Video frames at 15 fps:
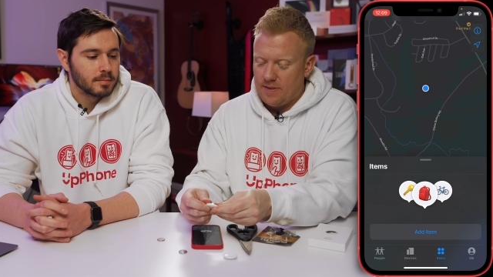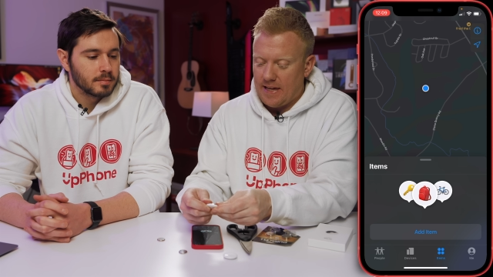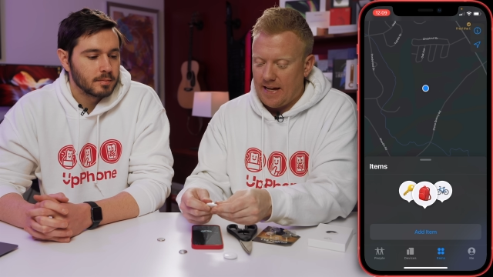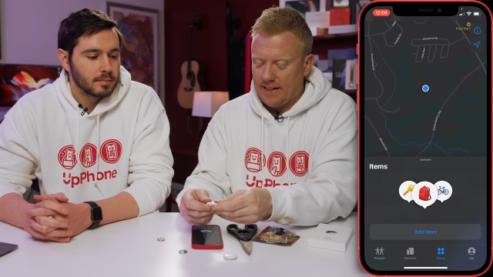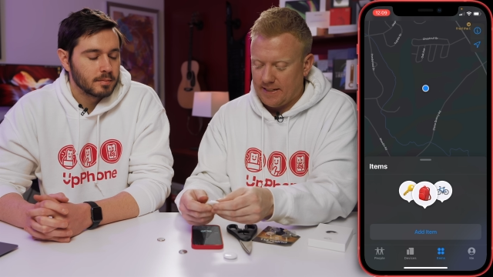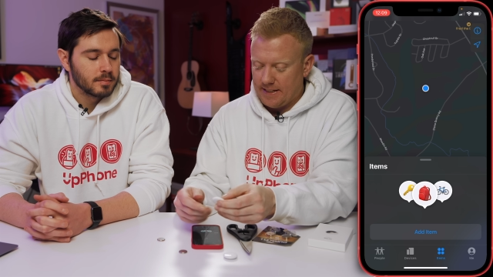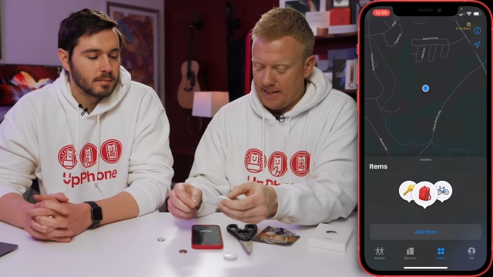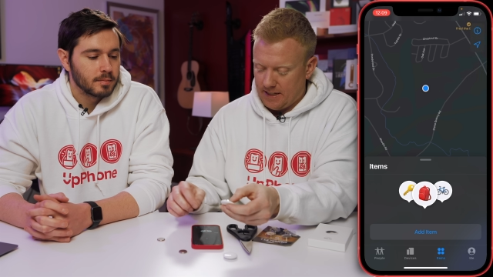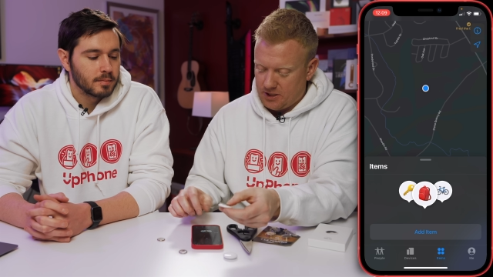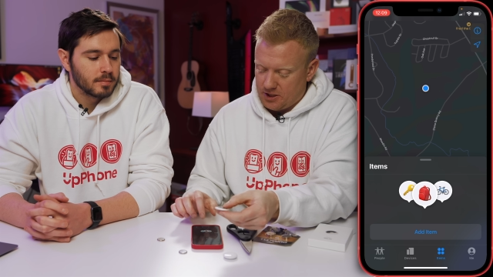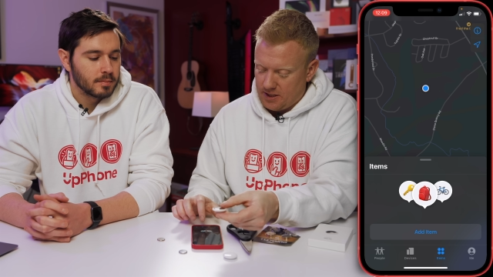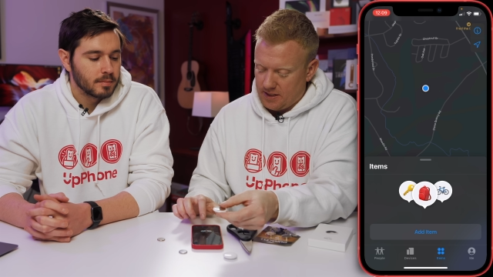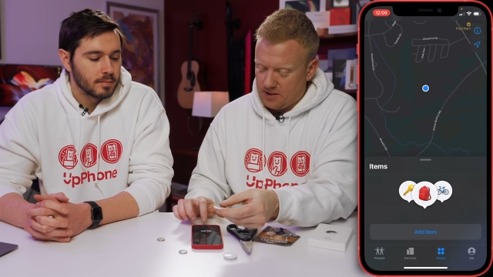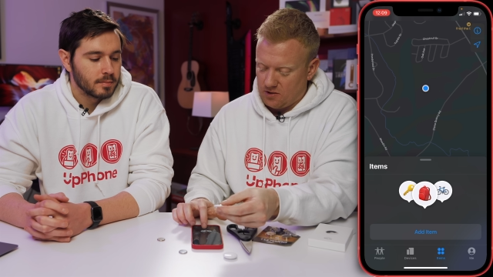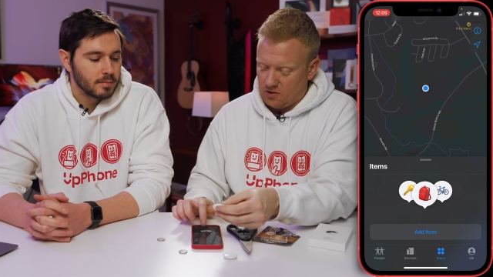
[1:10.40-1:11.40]
Speaker 1: that
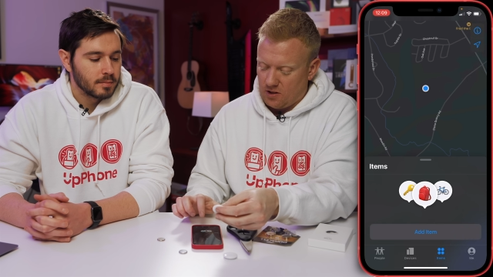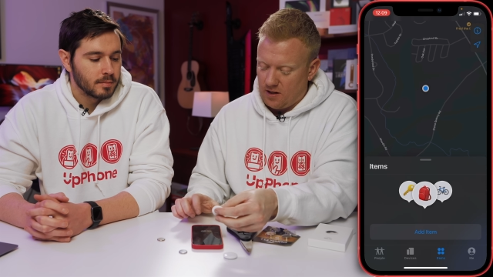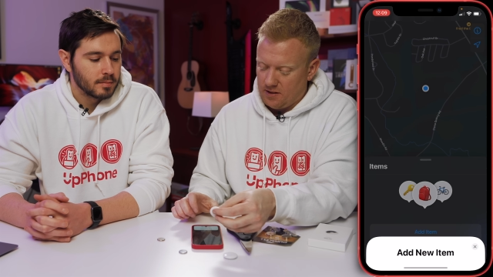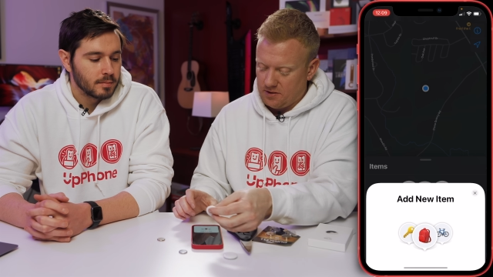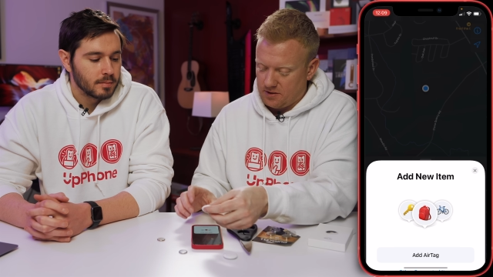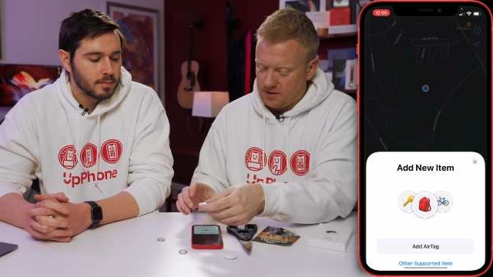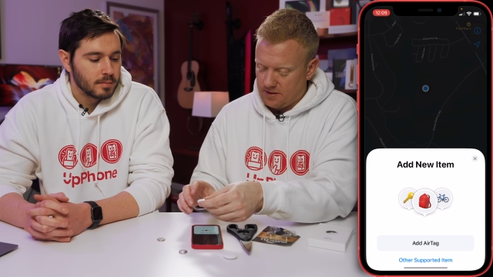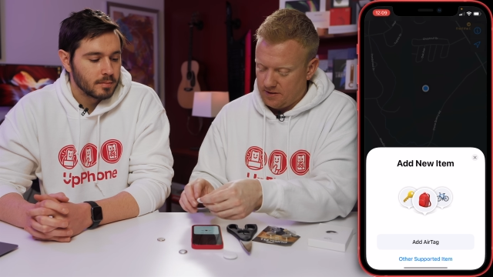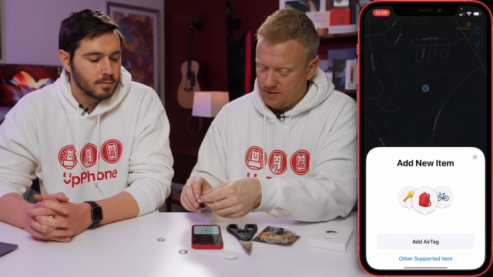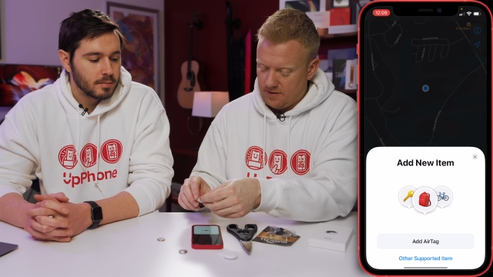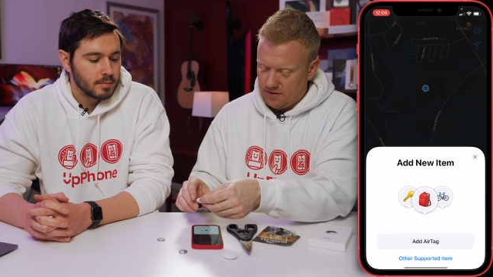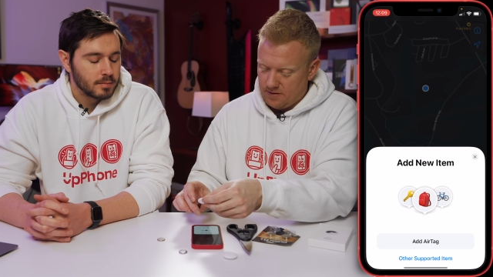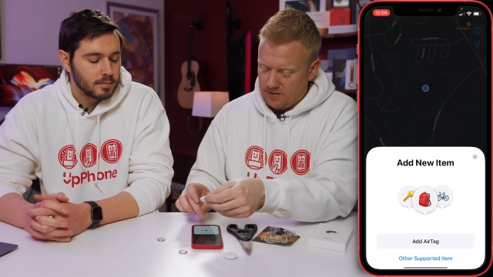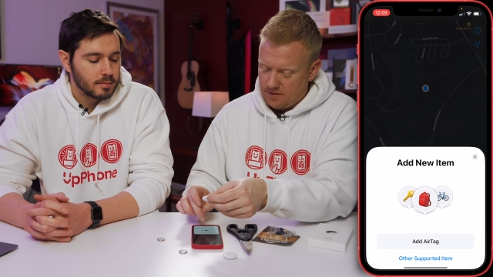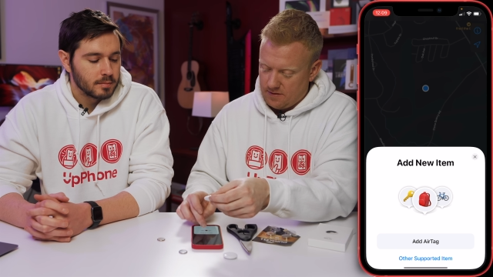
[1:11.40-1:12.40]
connection is lost
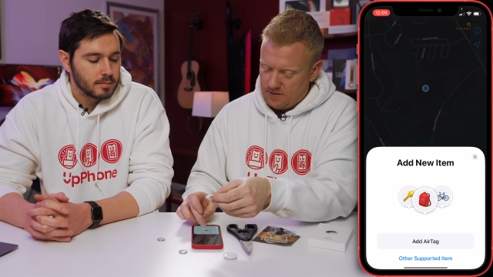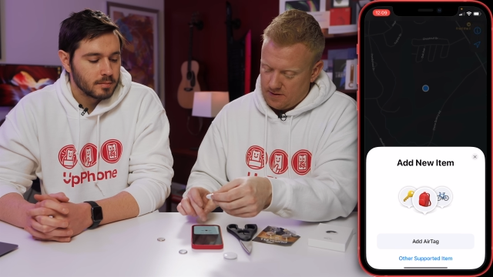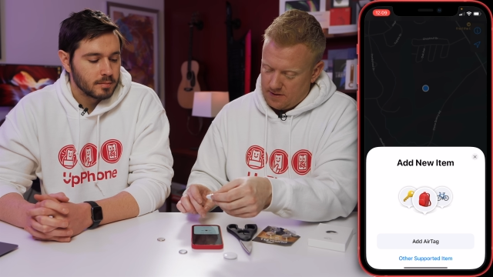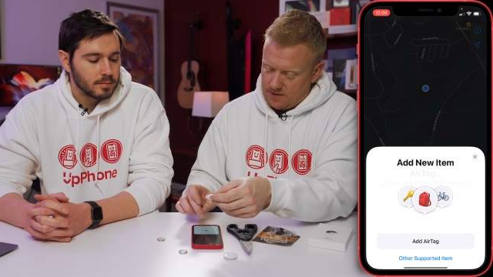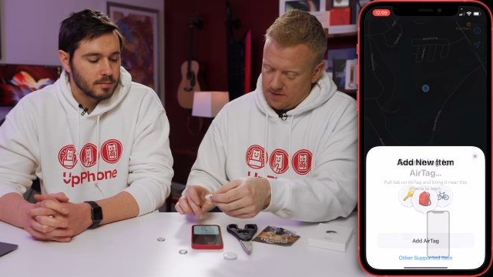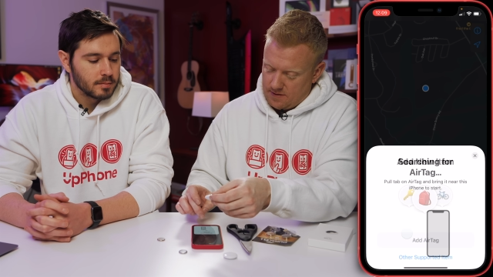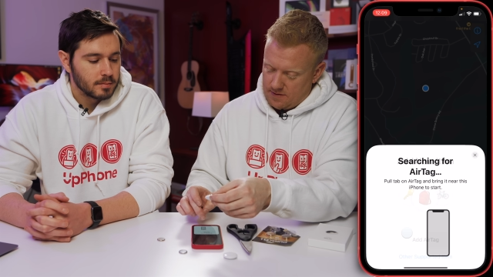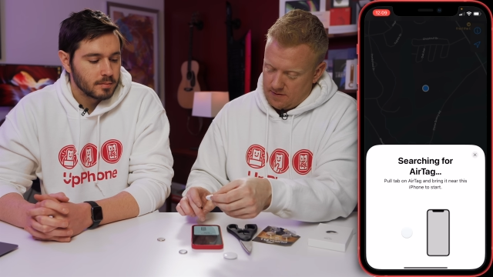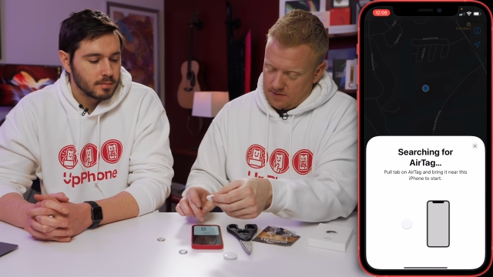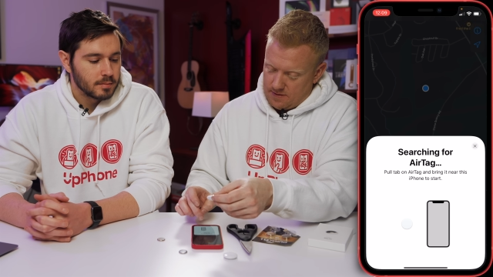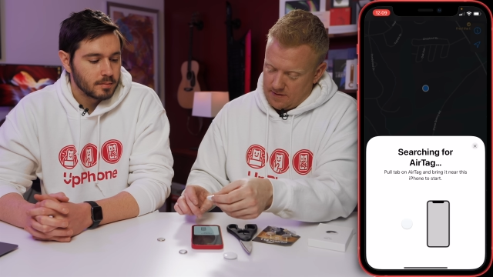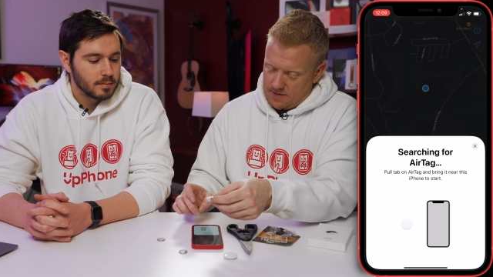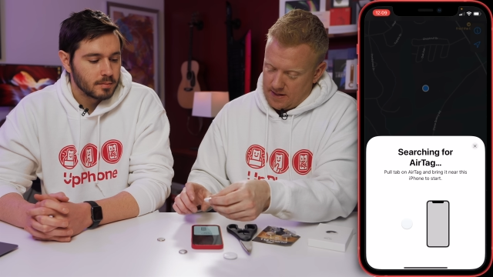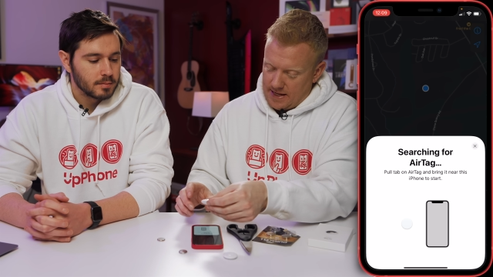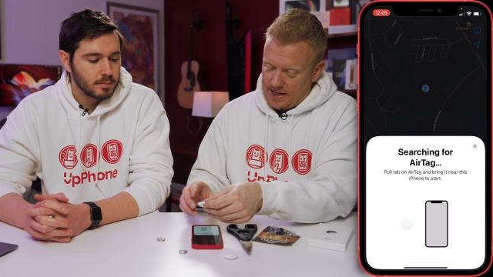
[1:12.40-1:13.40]

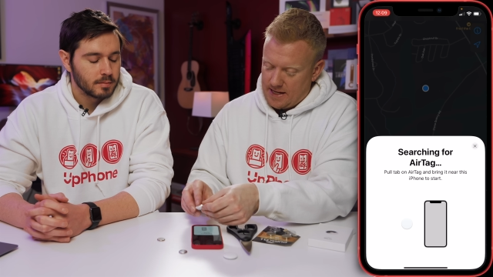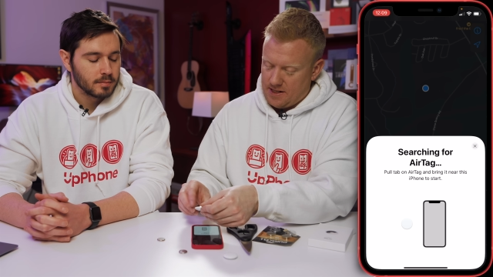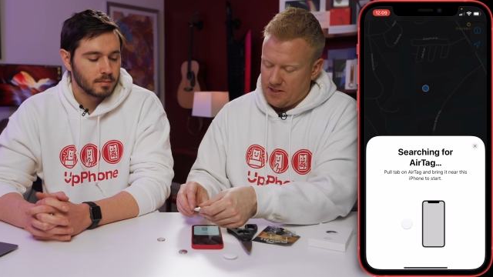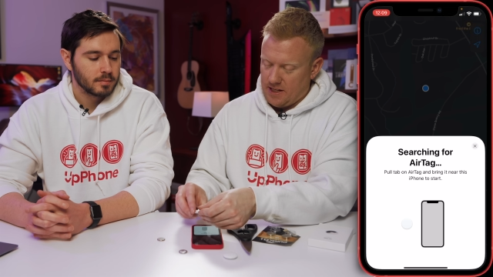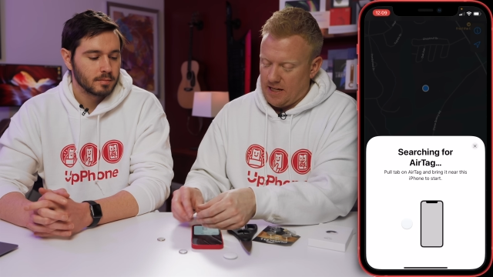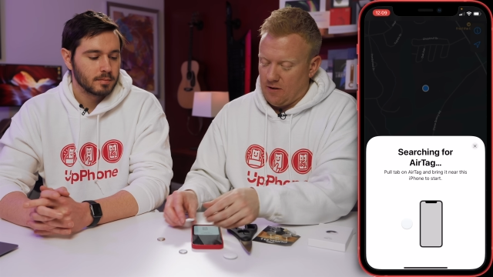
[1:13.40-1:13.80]
and